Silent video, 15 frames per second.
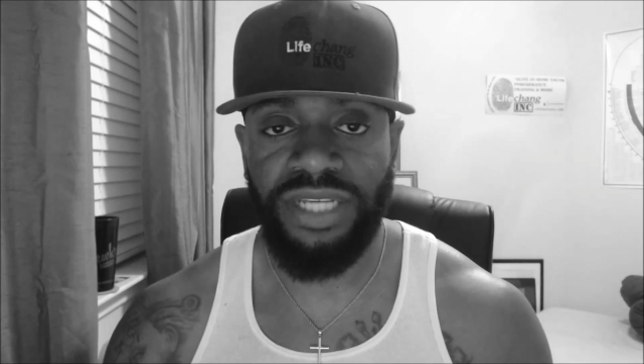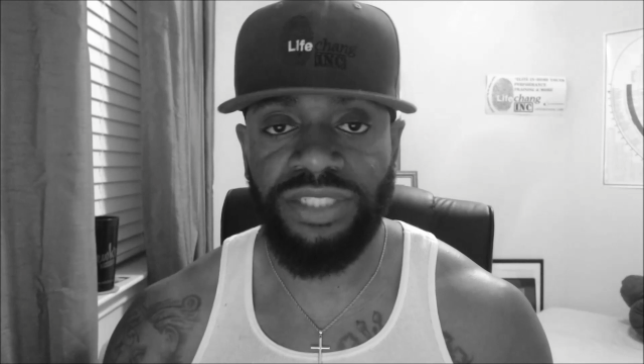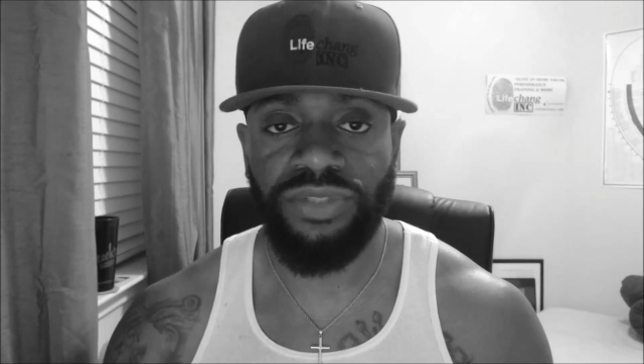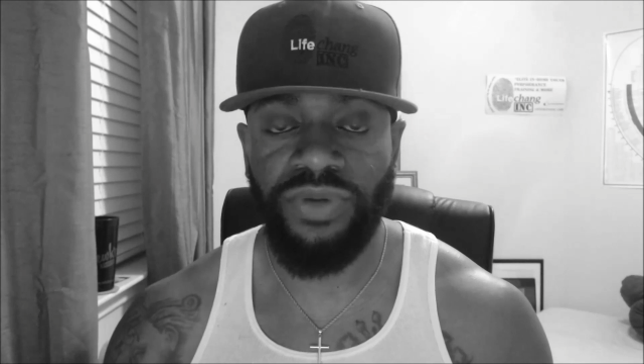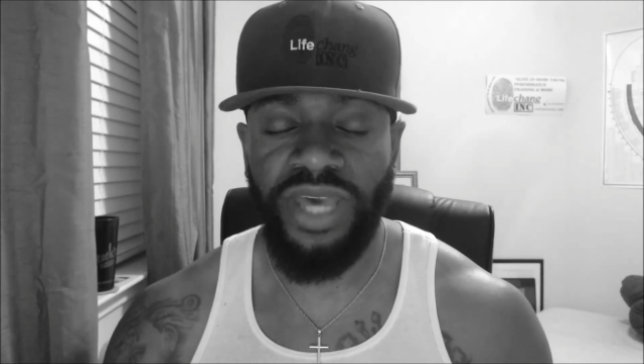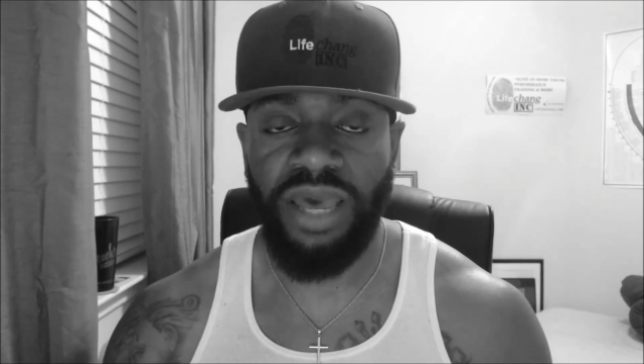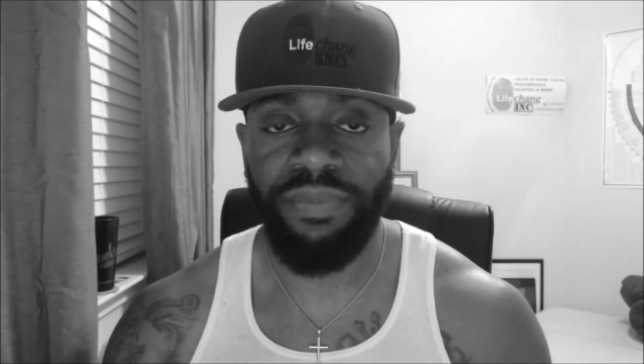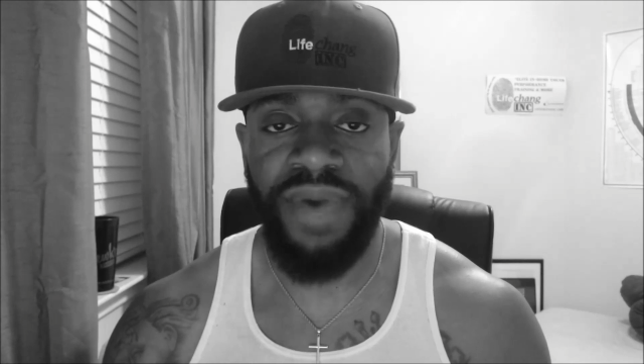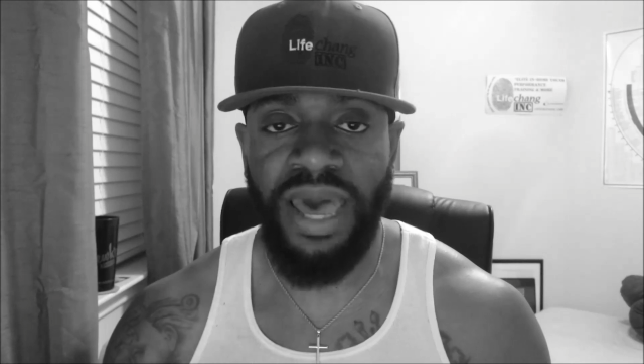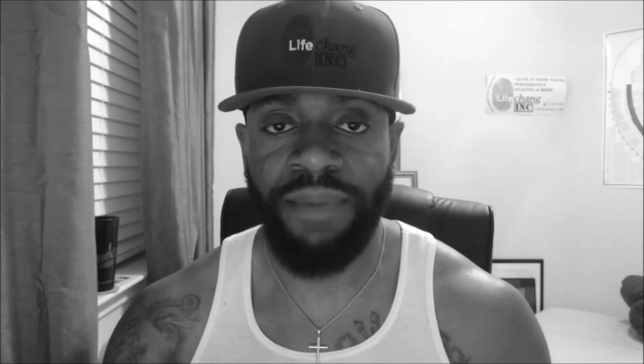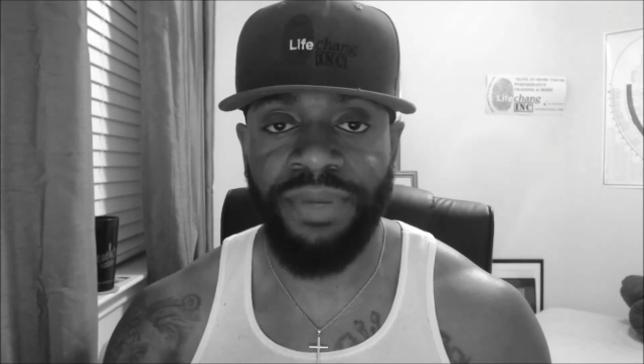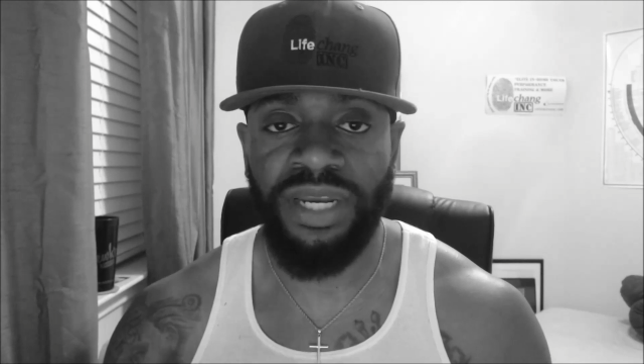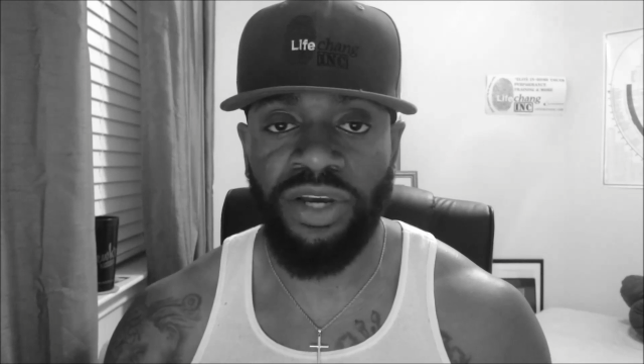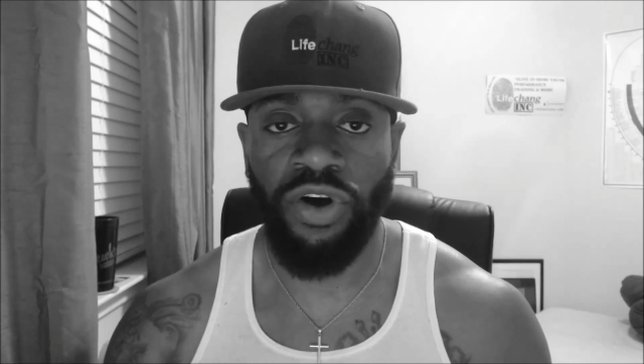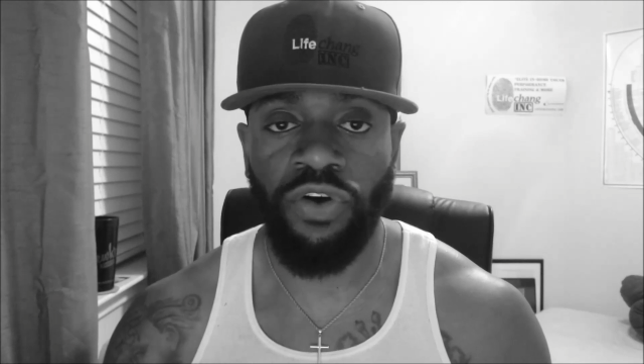issue kept
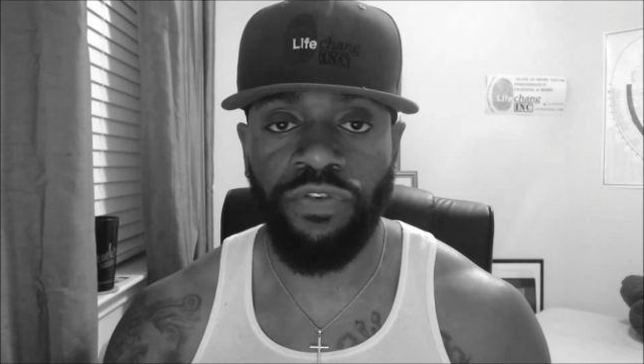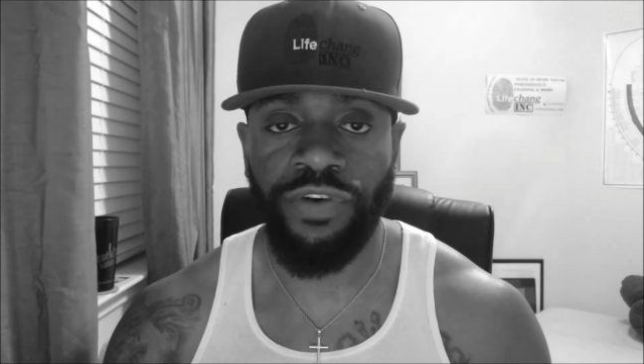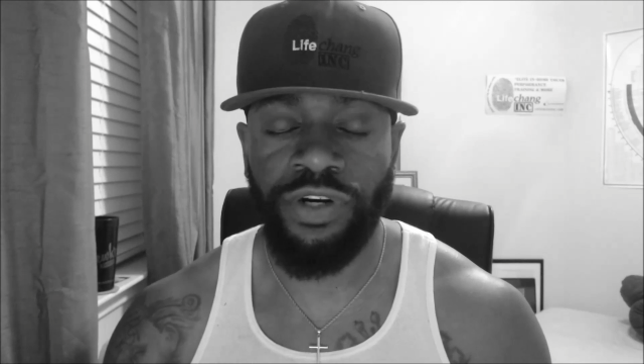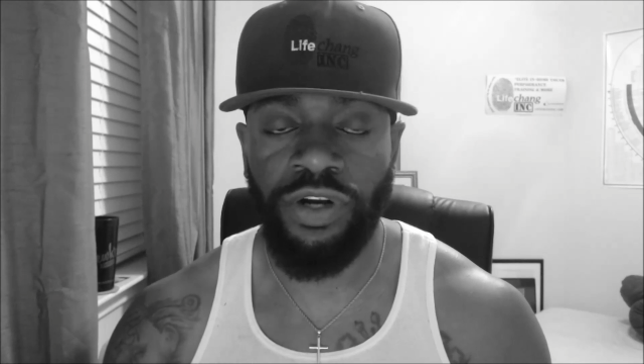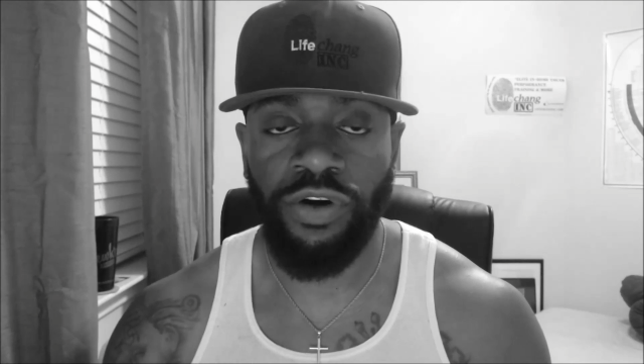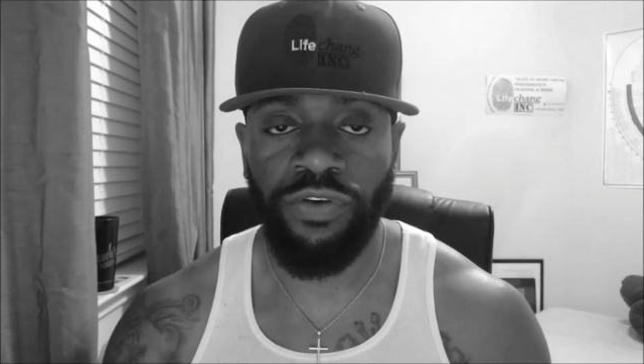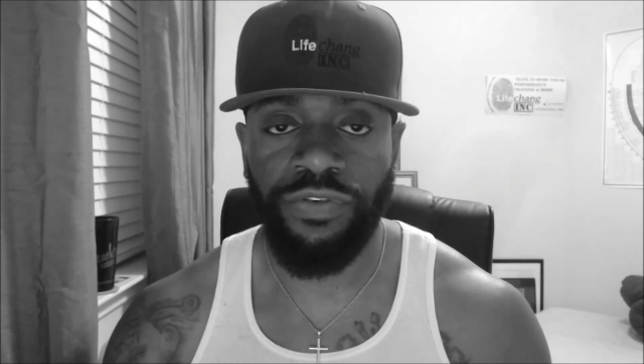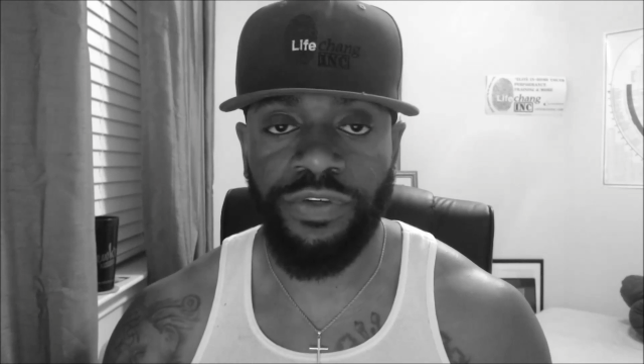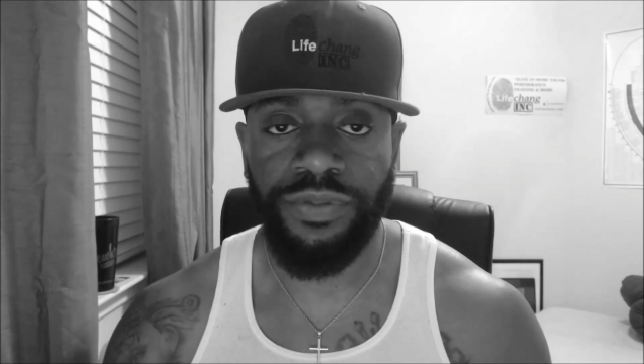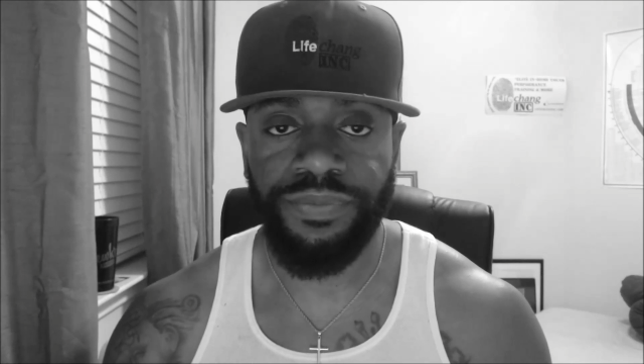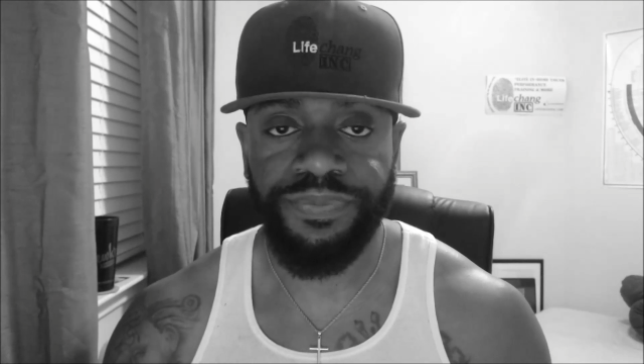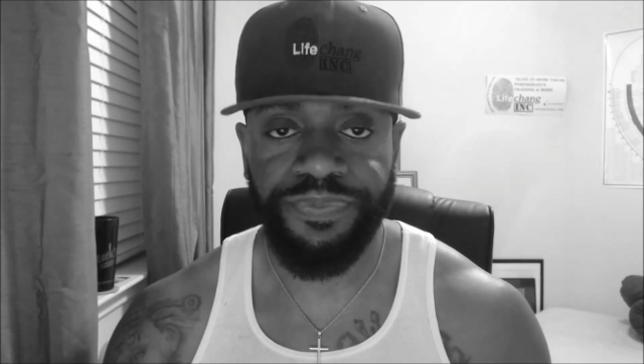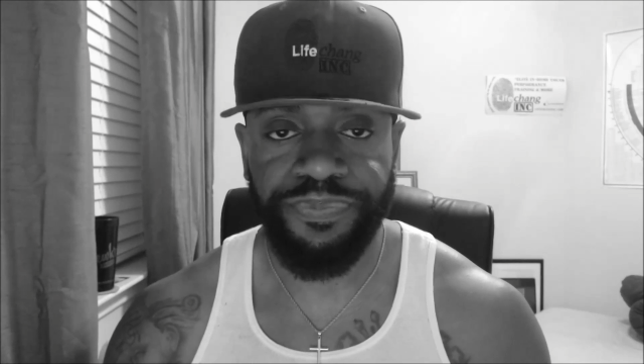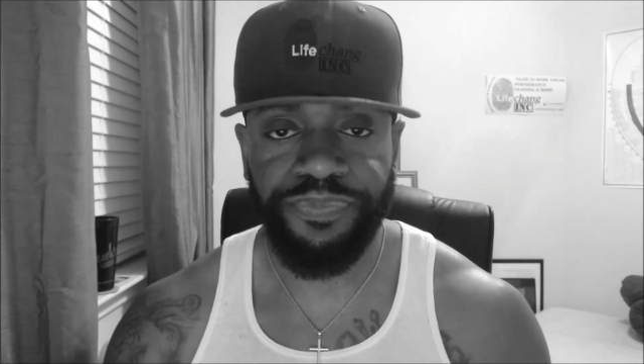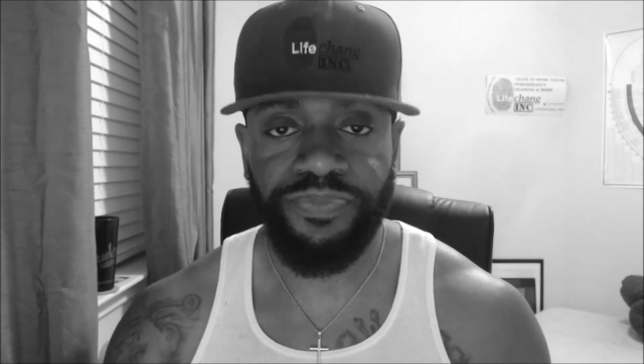happening over and over.